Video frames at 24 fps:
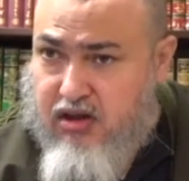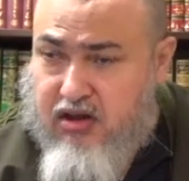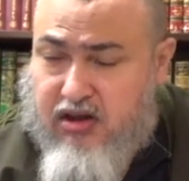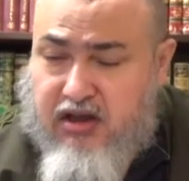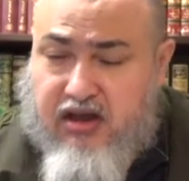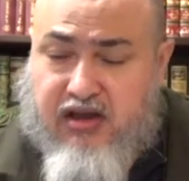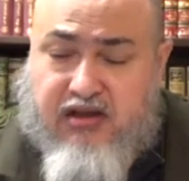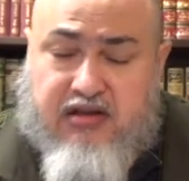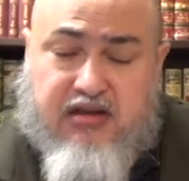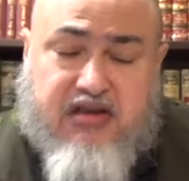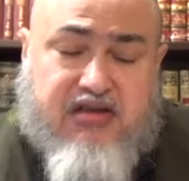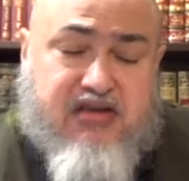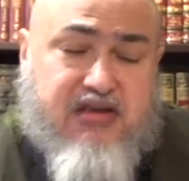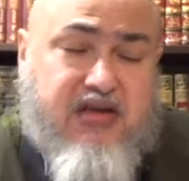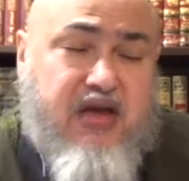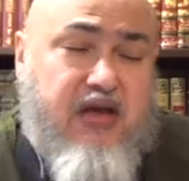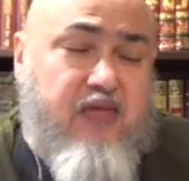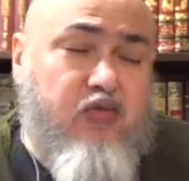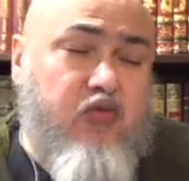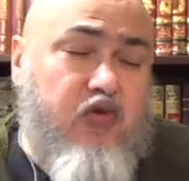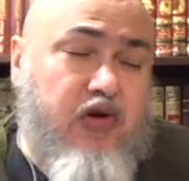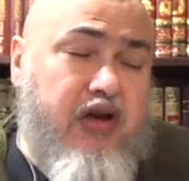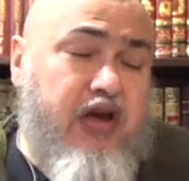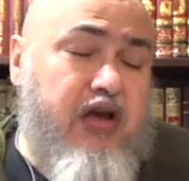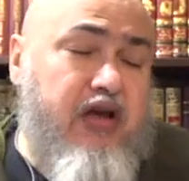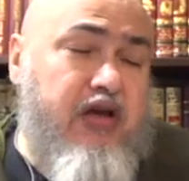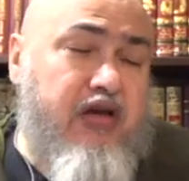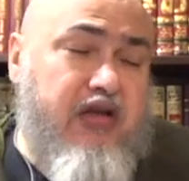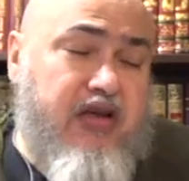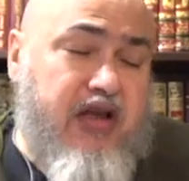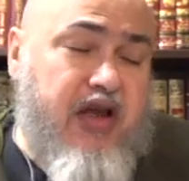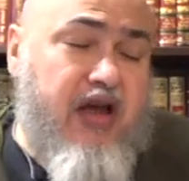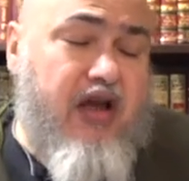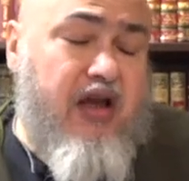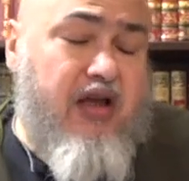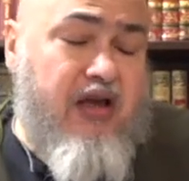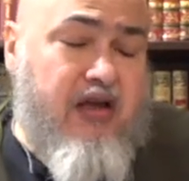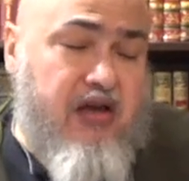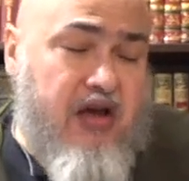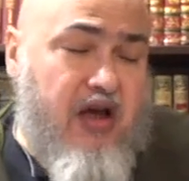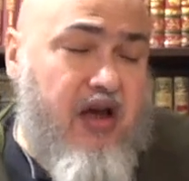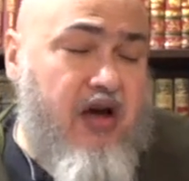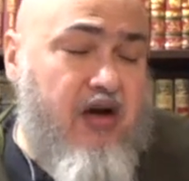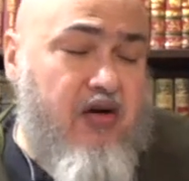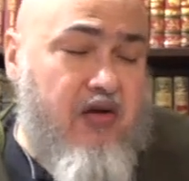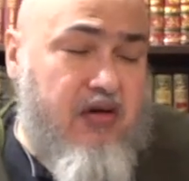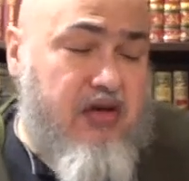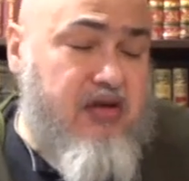In the same way that in
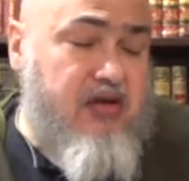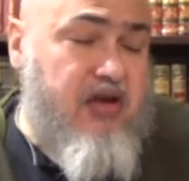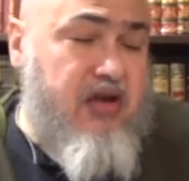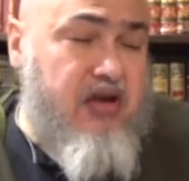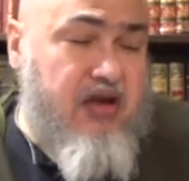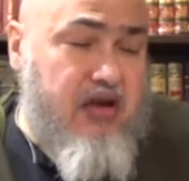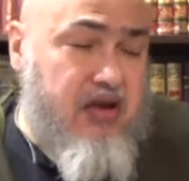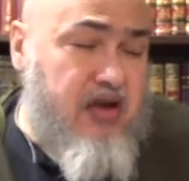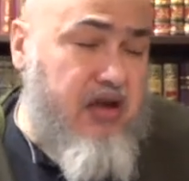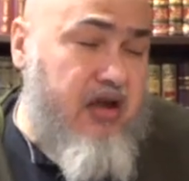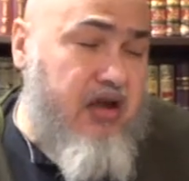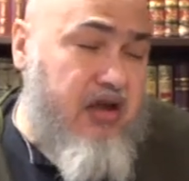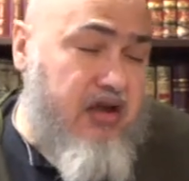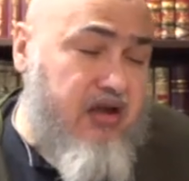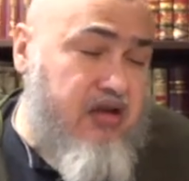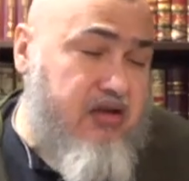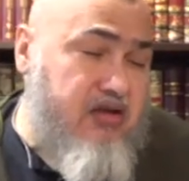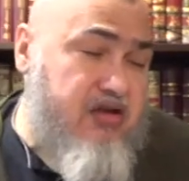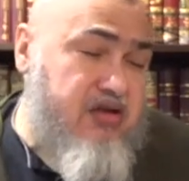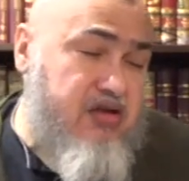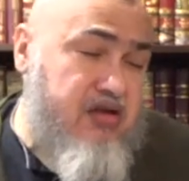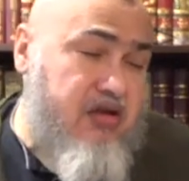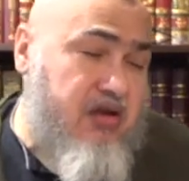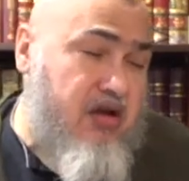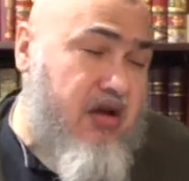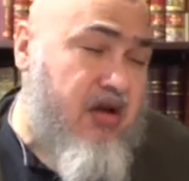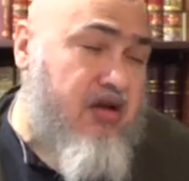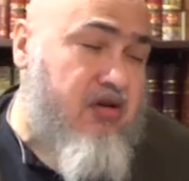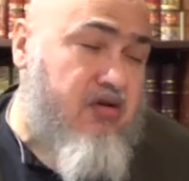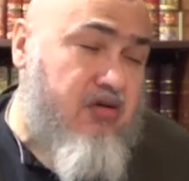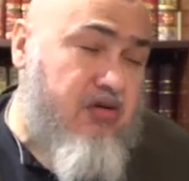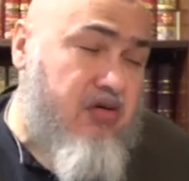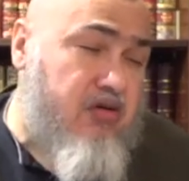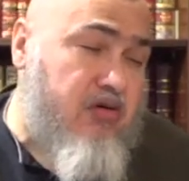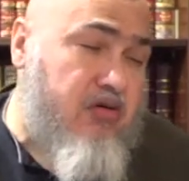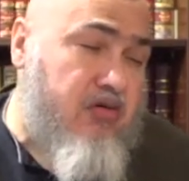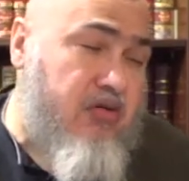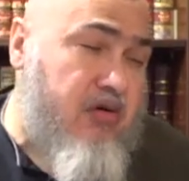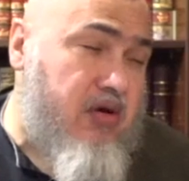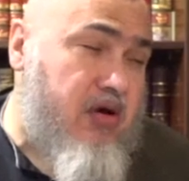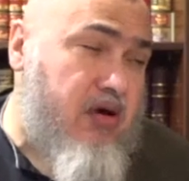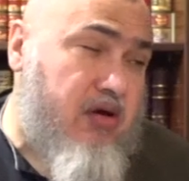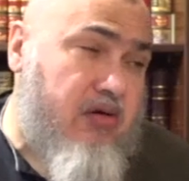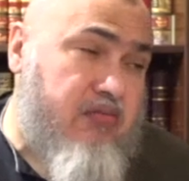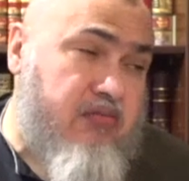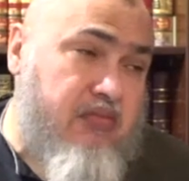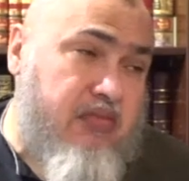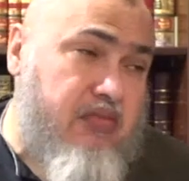our day and age,
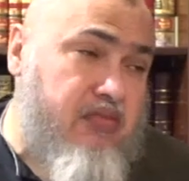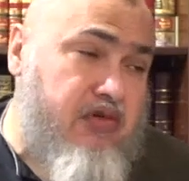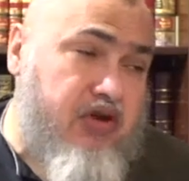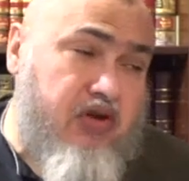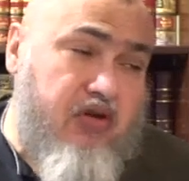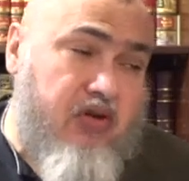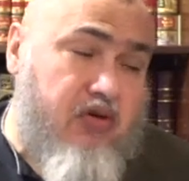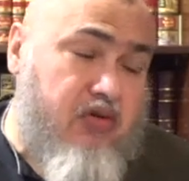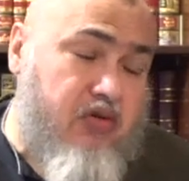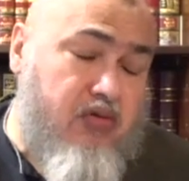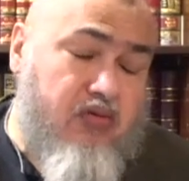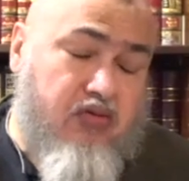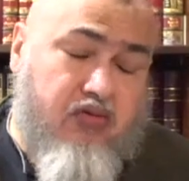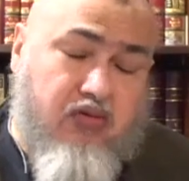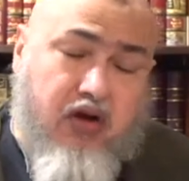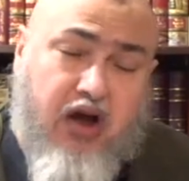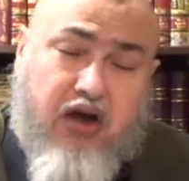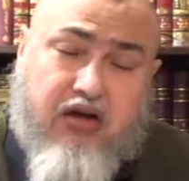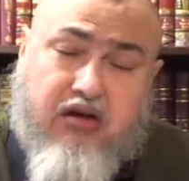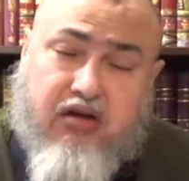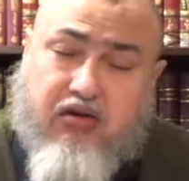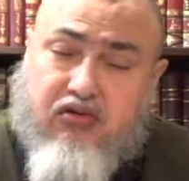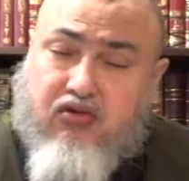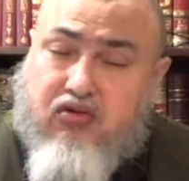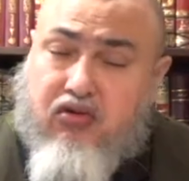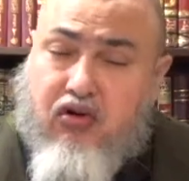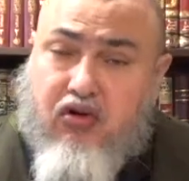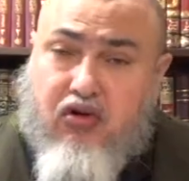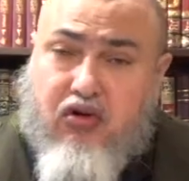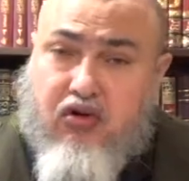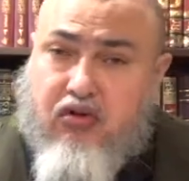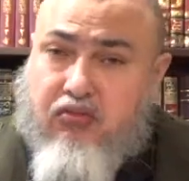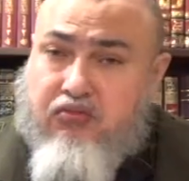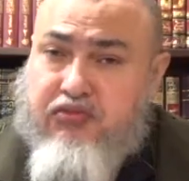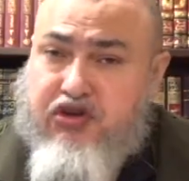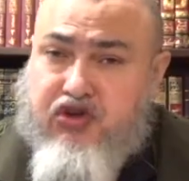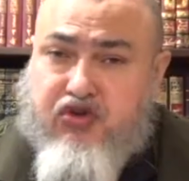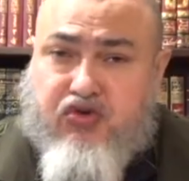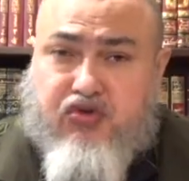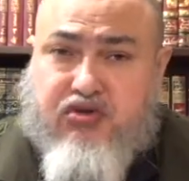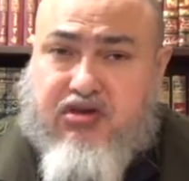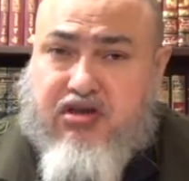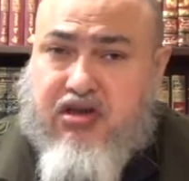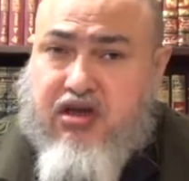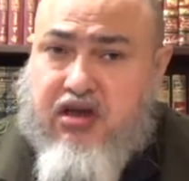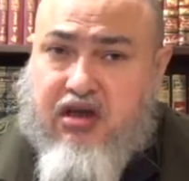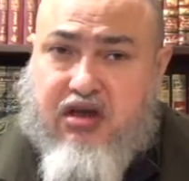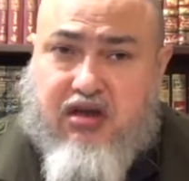rock and roll
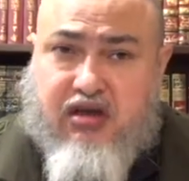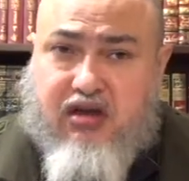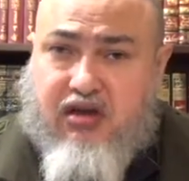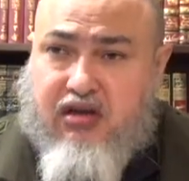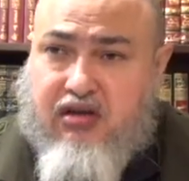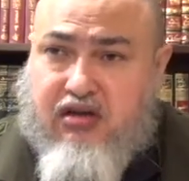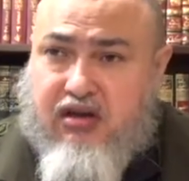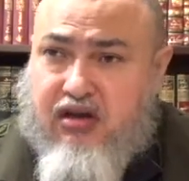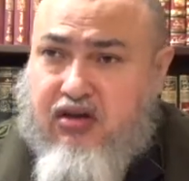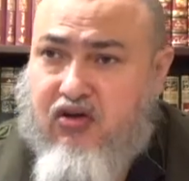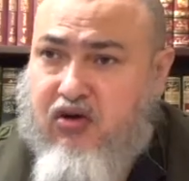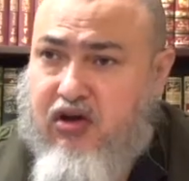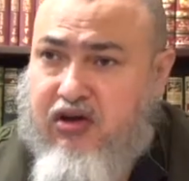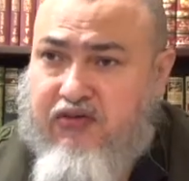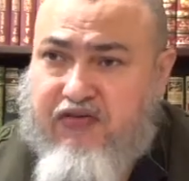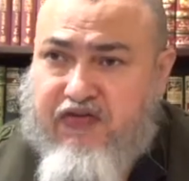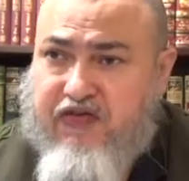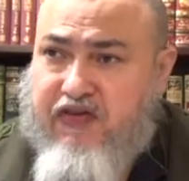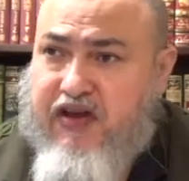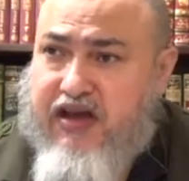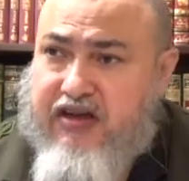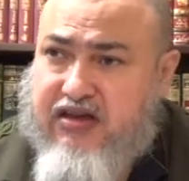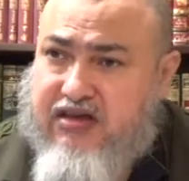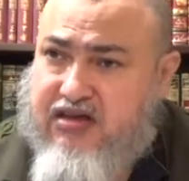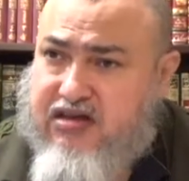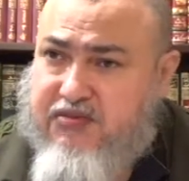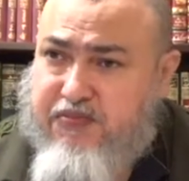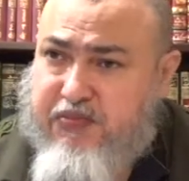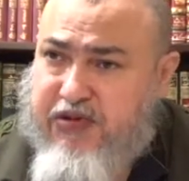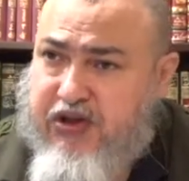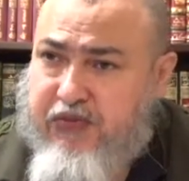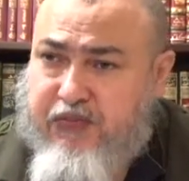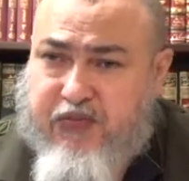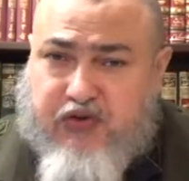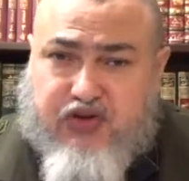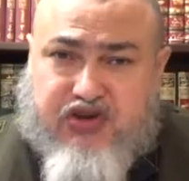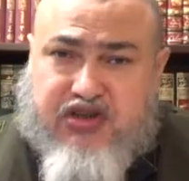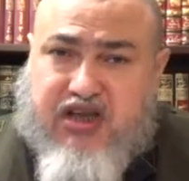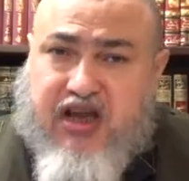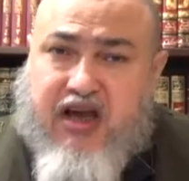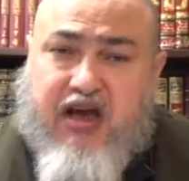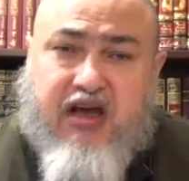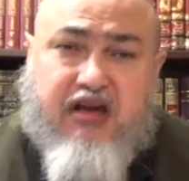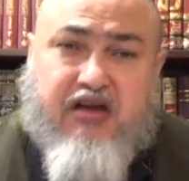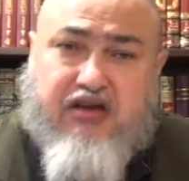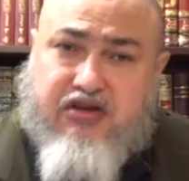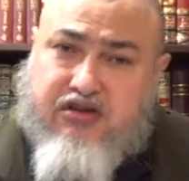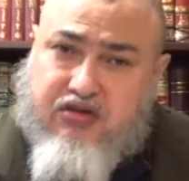music, affects people's
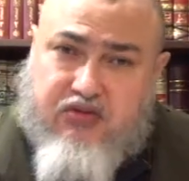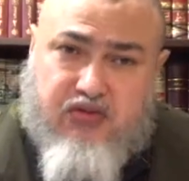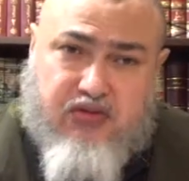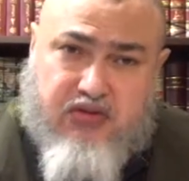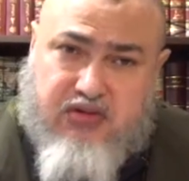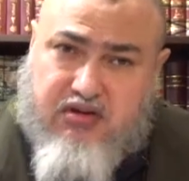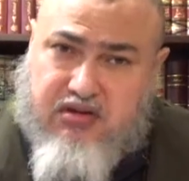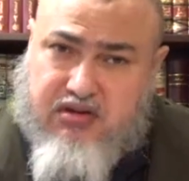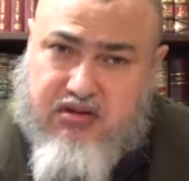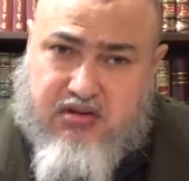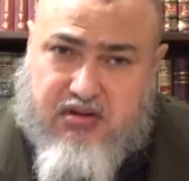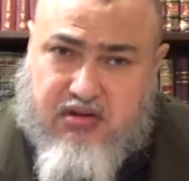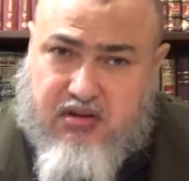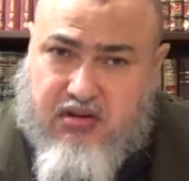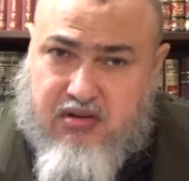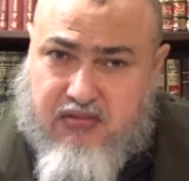attitudes,